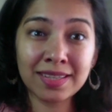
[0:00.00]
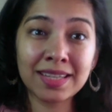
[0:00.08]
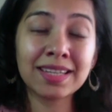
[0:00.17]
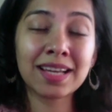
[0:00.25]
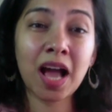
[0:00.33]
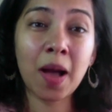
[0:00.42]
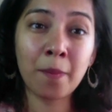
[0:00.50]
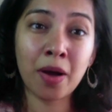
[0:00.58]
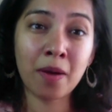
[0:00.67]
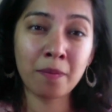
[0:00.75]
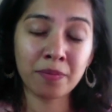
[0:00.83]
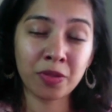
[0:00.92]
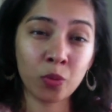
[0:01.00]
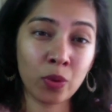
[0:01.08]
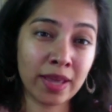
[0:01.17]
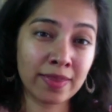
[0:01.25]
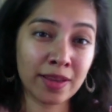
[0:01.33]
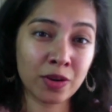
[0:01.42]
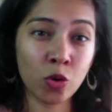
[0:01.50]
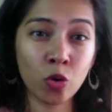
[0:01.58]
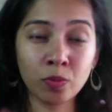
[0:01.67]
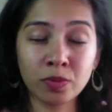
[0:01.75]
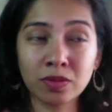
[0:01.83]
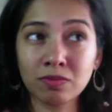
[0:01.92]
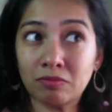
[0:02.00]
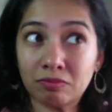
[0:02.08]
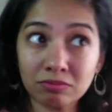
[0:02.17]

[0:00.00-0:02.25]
didn't come up the way they had hoped.